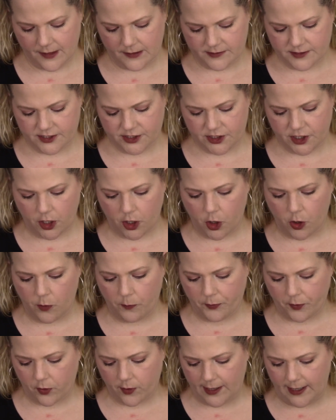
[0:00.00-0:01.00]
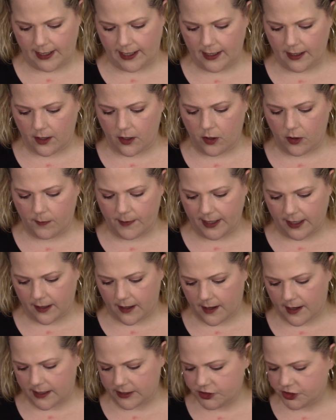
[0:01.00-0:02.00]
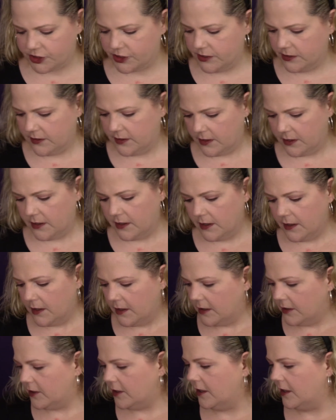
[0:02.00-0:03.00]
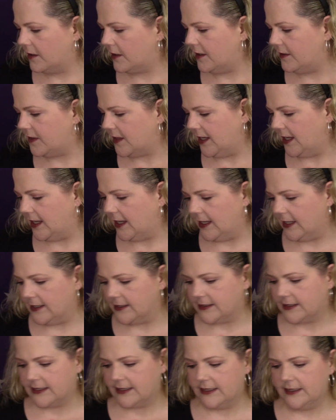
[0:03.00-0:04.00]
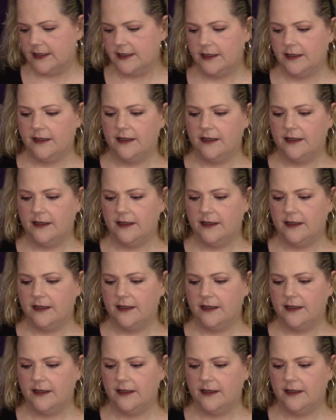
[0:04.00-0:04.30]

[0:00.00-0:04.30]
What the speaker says: So pretty. Oh my gosh. Look at these.